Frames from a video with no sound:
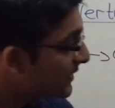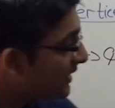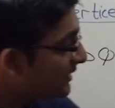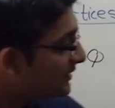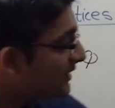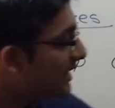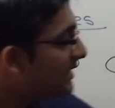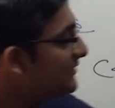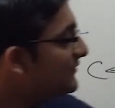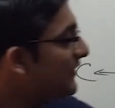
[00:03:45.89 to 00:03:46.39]

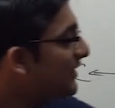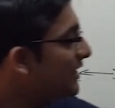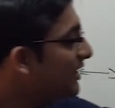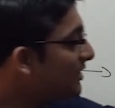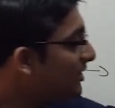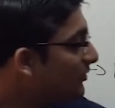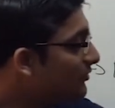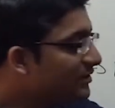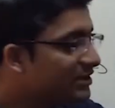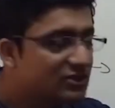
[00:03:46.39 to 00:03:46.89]
That is, if I cut
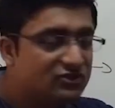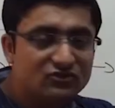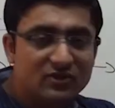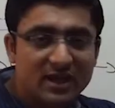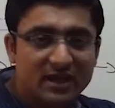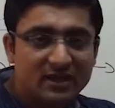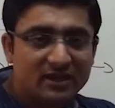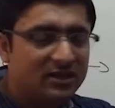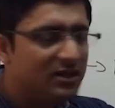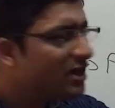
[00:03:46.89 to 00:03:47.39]
out this
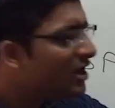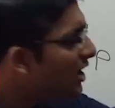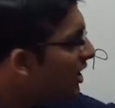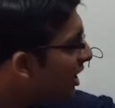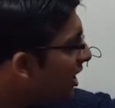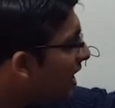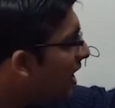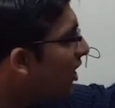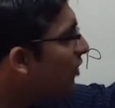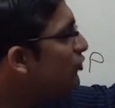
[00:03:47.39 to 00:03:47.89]
triangle,
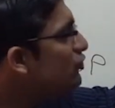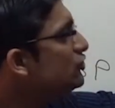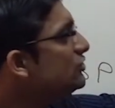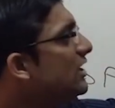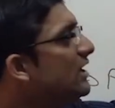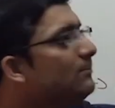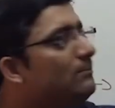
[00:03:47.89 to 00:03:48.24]
how should I